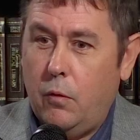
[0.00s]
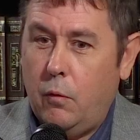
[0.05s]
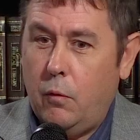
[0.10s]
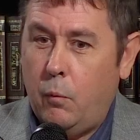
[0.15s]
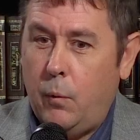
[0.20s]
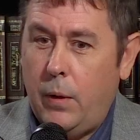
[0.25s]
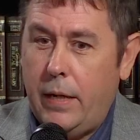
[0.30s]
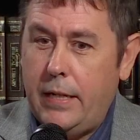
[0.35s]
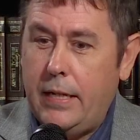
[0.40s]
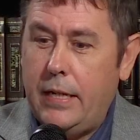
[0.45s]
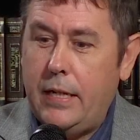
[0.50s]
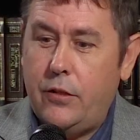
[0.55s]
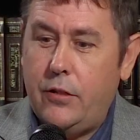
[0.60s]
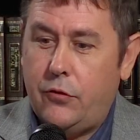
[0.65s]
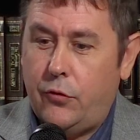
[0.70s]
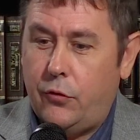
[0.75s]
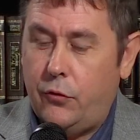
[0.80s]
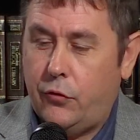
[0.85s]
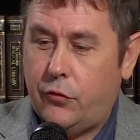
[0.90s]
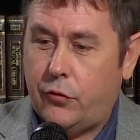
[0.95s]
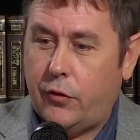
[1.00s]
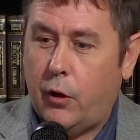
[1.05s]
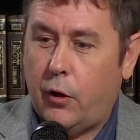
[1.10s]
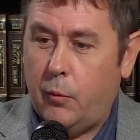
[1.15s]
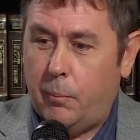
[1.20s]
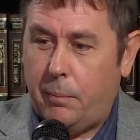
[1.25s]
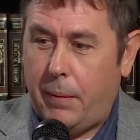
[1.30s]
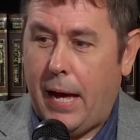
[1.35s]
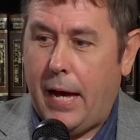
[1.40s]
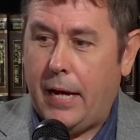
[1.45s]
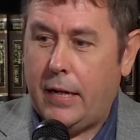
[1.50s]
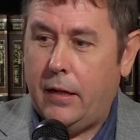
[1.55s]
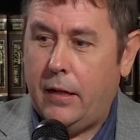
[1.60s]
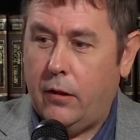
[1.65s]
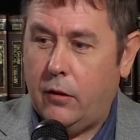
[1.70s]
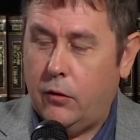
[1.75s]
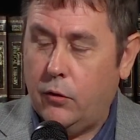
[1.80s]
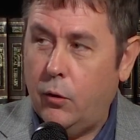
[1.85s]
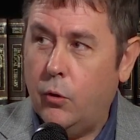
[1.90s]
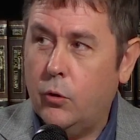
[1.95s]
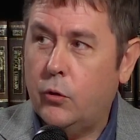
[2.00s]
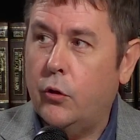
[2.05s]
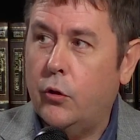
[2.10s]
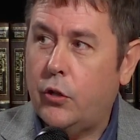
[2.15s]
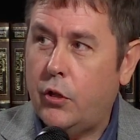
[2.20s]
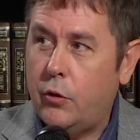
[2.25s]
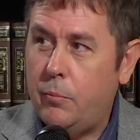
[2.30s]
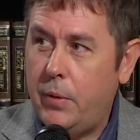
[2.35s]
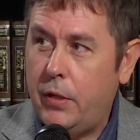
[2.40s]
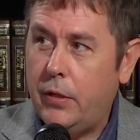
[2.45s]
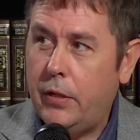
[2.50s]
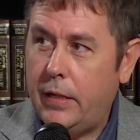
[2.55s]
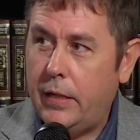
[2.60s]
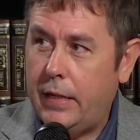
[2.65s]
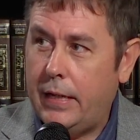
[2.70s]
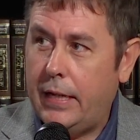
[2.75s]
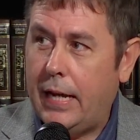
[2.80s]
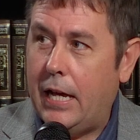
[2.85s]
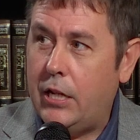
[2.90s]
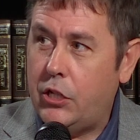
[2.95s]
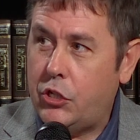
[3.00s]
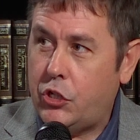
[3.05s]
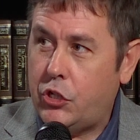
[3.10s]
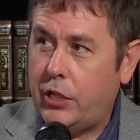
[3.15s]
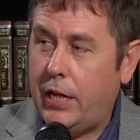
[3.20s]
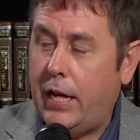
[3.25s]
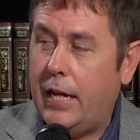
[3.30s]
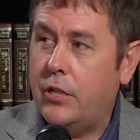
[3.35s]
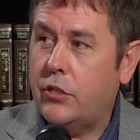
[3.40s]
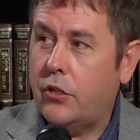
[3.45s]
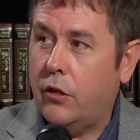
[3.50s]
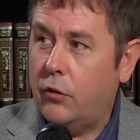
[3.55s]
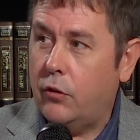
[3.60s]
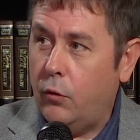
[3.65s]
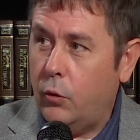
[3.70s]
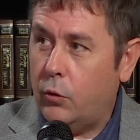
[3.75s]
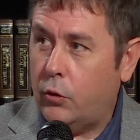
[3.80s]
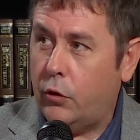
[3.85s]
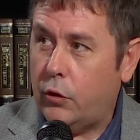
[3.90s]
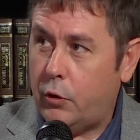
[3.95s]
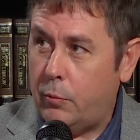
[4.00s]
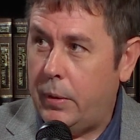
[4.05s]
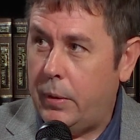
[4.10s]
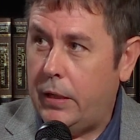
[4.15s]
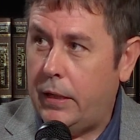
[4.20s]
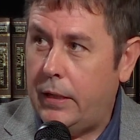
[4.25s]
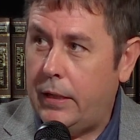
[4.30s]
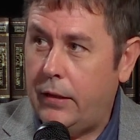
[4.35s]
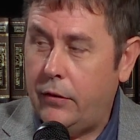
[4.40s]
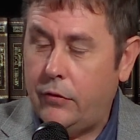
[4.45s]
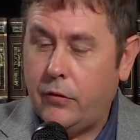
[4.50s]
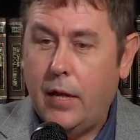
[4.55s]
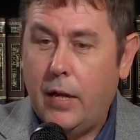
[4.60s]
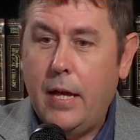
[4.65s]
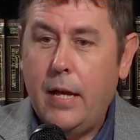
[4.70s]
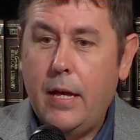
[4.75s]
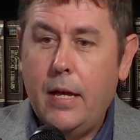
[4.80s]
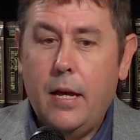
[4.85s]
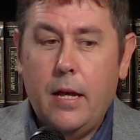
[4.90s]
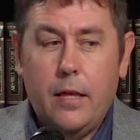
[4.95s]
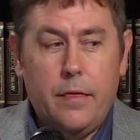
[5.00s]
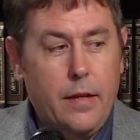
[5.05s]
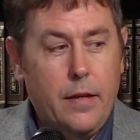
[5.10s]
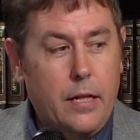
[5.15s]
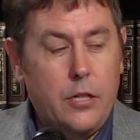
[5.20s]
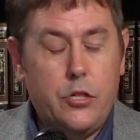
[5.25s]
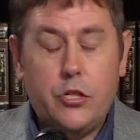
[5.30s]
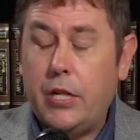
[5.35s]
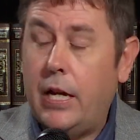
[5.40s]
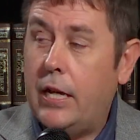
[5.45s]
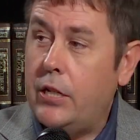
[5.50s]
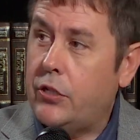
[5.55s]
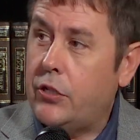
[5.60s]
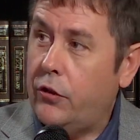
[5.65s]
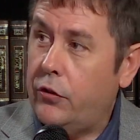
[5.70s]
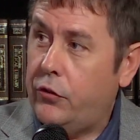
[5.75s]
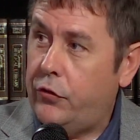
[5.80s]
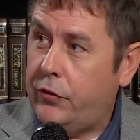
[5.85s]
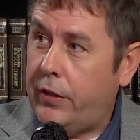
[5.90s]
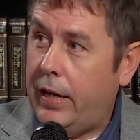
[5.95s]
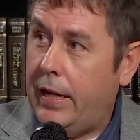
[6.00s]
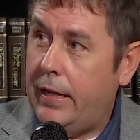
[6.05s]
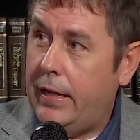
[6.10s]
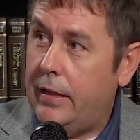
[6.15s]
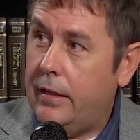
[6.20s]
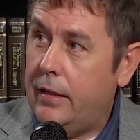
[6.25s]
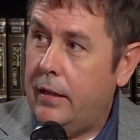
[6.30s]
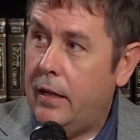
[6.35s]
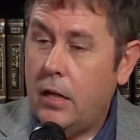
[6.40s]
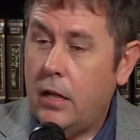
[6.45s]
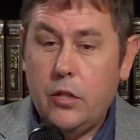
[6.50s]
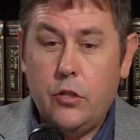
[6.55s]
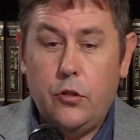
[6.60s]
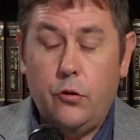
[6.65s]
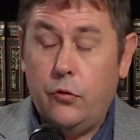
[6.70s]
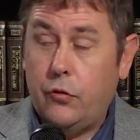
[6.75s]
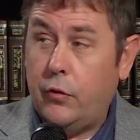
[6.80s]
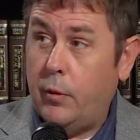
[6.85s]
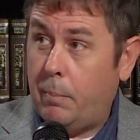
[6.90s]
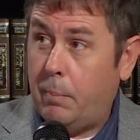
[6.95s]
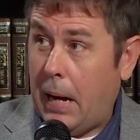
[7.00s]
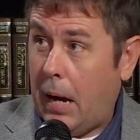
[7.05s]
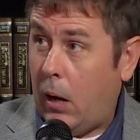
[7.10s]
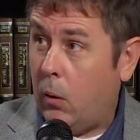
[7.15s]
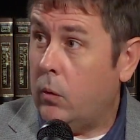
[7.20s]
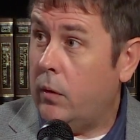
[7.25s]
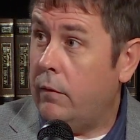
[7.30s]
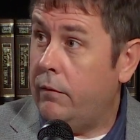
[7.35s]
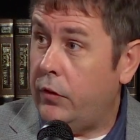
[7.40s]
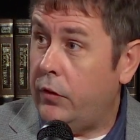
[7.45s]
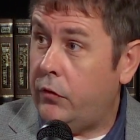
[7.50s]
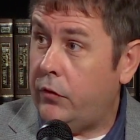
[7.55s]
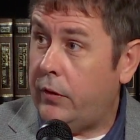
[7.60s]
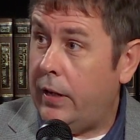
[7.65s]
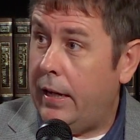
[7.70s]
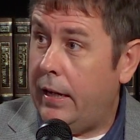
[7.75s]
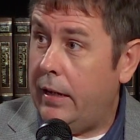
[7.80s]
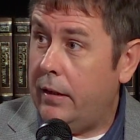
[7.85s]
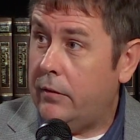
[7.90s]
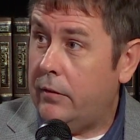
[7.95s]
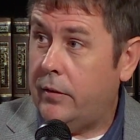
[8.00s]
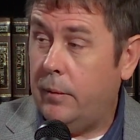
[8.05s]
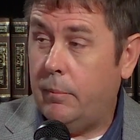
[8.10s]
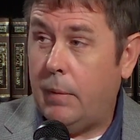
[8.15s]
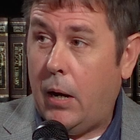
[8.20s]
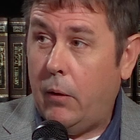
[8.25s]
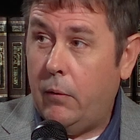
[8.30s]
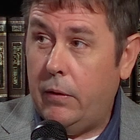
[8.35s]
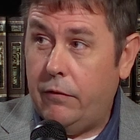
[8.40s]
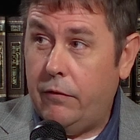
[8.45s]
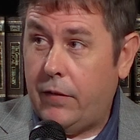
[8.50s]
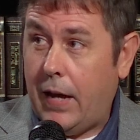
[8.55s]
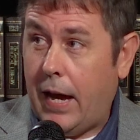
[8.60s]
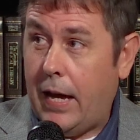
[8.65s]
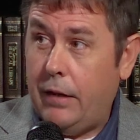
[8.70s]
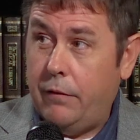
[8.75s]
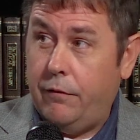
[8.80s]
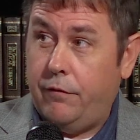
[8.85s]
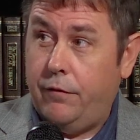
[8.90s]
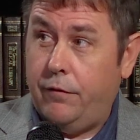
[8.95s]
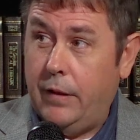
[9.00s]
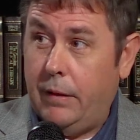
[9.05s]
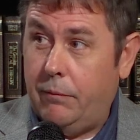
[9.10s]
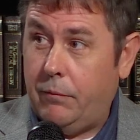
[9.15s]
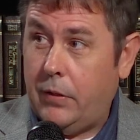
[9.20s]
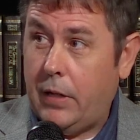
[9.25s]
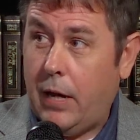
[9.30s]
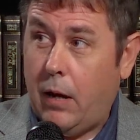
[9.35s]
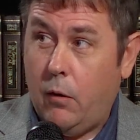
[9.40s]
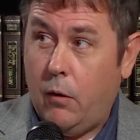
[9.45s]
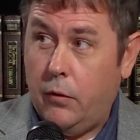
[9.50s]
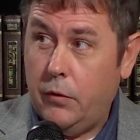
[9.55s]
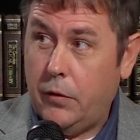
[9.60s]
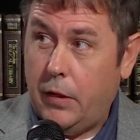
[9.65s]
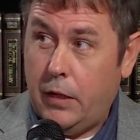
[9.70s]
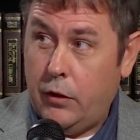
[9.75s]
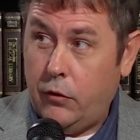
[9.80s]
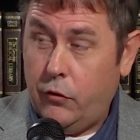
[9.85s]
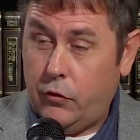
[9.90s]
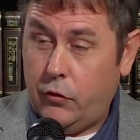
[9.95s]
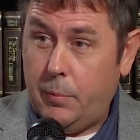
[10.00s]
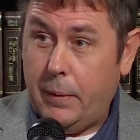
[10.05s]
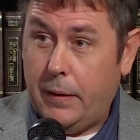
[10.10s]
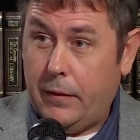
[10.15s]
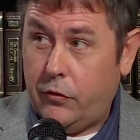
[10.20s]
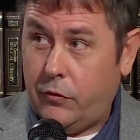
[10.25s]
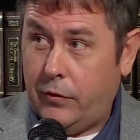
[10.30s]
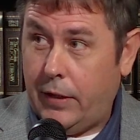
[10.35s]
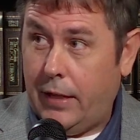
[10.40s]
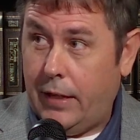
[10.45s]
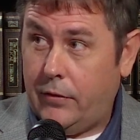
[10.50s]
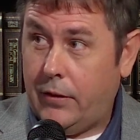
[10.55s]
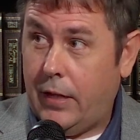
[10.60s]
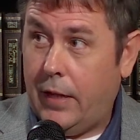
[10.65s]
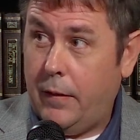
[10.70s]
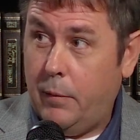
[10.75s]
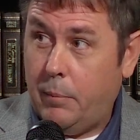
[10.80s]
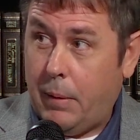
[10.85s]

We need to start back at our local community and change our local communities, then change our state, use the power of the state. Somehow we've got it flipped, how it used to be the states had the